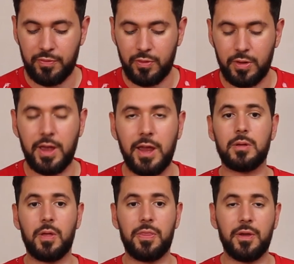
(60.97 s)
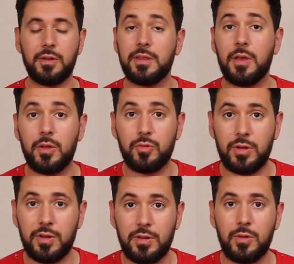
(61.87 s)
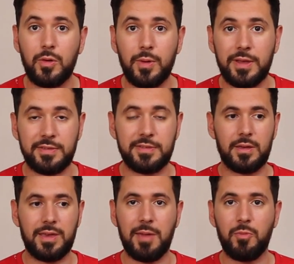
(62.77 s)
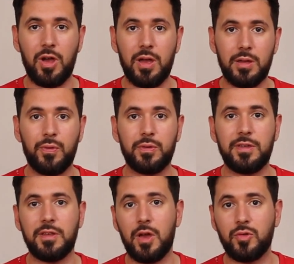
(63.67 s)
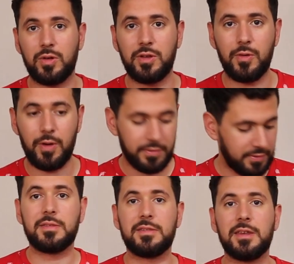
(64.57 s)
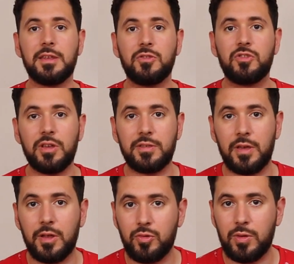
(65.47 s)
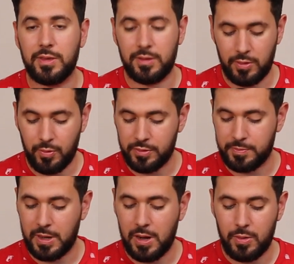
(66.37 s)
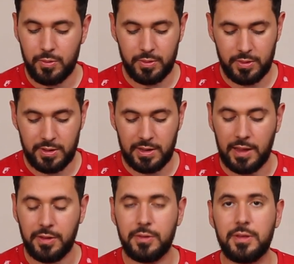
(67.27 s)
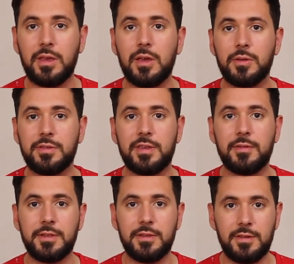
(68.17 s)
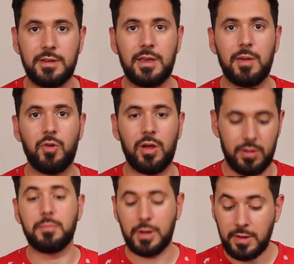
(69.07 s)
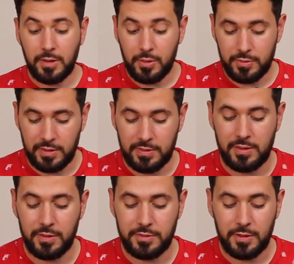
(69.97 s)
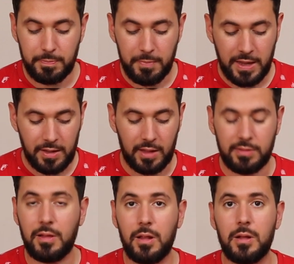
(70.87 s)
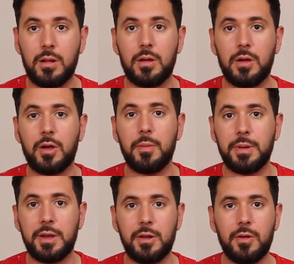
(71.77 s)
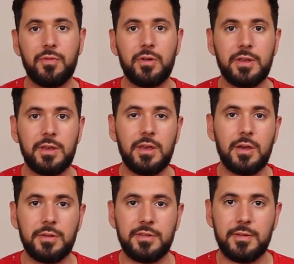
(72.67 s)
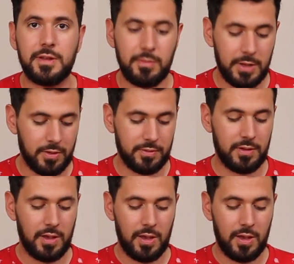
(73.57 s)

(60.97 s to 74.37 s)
4K, a 1300 US camera, 1400 euros, sitting just 100 euros below Canon EOS 7D camera. But it does not make at all a competitor for the EOS 7D, because